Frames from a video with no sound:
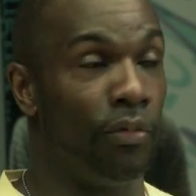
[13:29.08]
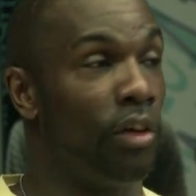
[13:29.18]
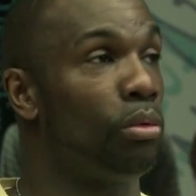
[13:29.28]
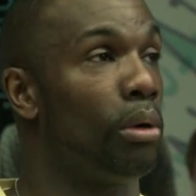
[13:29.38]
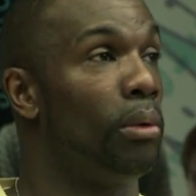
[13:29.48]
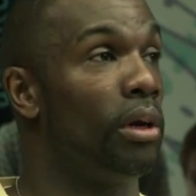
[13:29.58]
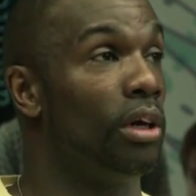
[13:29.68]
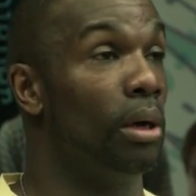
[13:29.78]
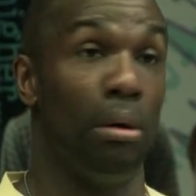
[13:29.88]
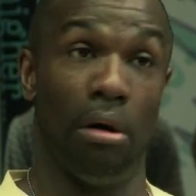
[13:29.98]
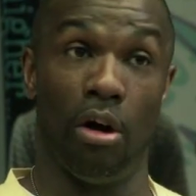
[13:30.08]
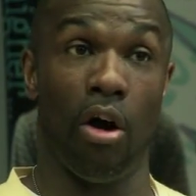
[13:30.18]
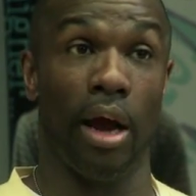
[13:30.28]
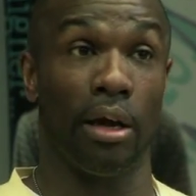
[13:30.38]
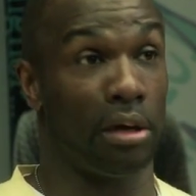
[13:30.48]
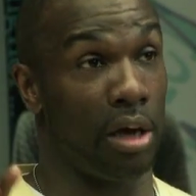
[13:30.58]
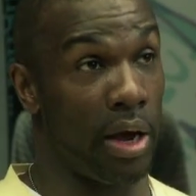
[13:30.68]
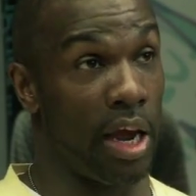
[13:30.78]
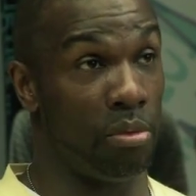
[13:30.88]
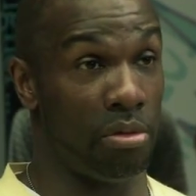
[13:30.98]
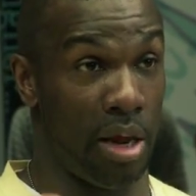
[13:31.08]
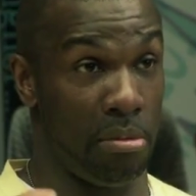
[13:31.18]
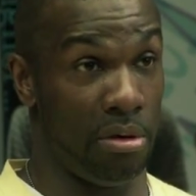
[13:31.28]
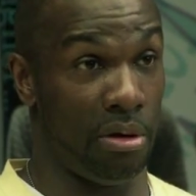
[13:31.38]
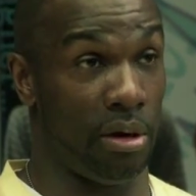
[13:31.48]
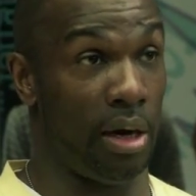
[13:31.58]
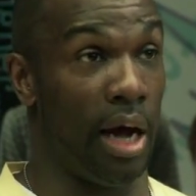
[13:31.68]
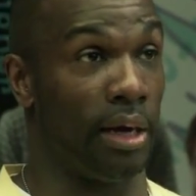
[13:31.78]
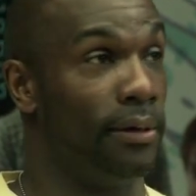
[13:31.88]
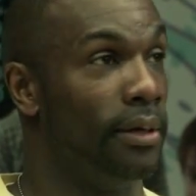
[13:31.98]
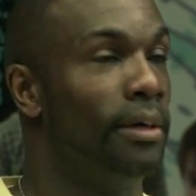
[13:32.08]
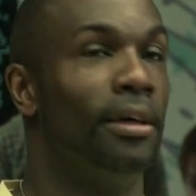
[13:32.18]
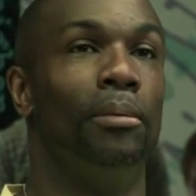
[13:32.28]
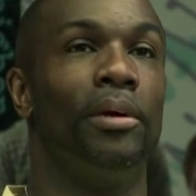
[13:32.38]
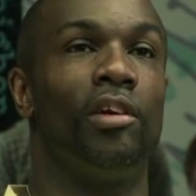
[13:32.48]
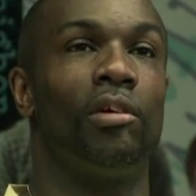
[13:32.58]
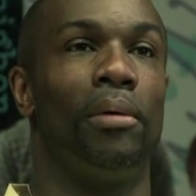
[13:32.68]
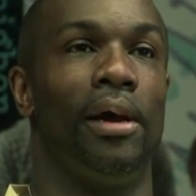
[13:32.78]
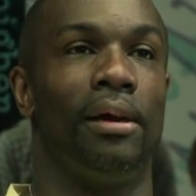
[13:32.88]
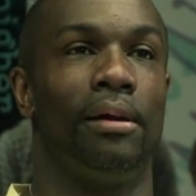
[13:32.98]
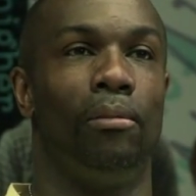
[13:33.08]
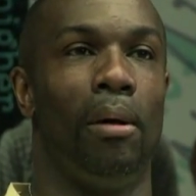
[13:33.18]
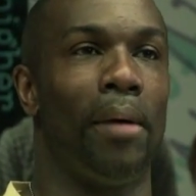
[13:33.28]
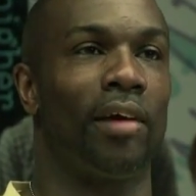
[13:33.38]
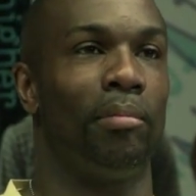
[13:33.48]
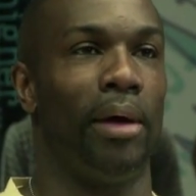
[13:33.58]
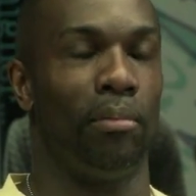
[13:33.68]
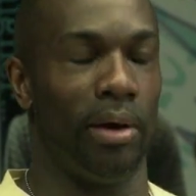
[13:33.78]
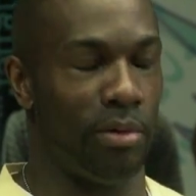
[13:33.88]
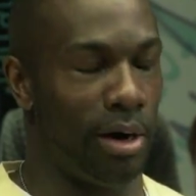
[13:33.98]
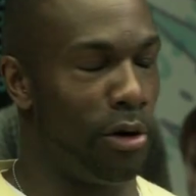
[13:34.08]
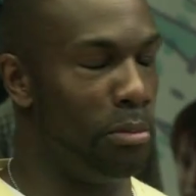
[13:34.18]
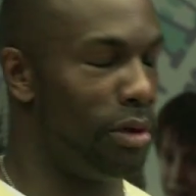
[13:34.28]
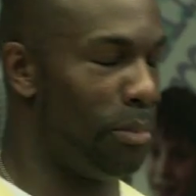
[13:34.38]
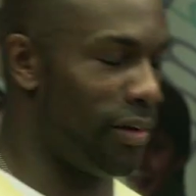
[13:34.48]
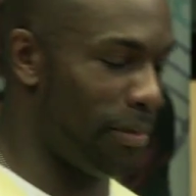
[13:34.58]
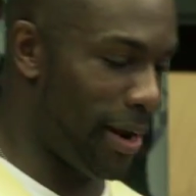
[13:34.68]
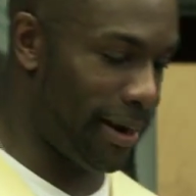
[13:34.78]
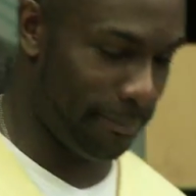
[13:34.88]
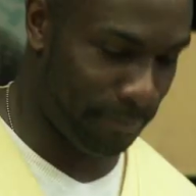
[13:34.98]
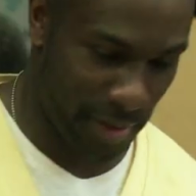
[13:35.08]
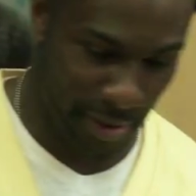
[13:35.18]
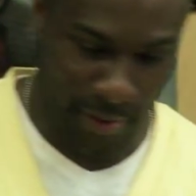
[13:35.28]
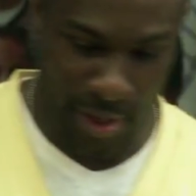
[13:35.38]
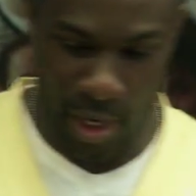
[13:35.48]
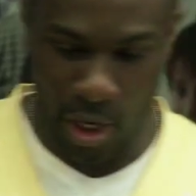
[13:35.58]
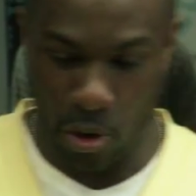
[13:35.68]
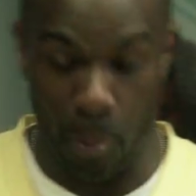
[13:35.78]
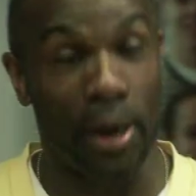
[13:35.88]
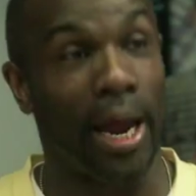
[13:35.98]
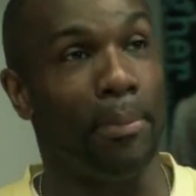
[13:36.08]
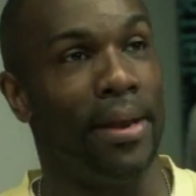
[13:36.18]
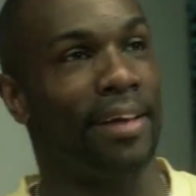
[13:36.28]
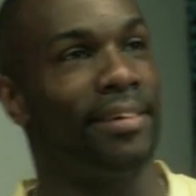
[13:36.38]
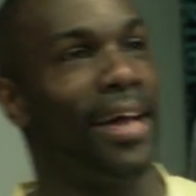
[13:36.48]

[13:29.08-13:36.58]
this is what we want to do. All right, go and get some sleep. Good luck. And we disappeared. Went back to bed, went to our rooms, and went to bed. We woke up the next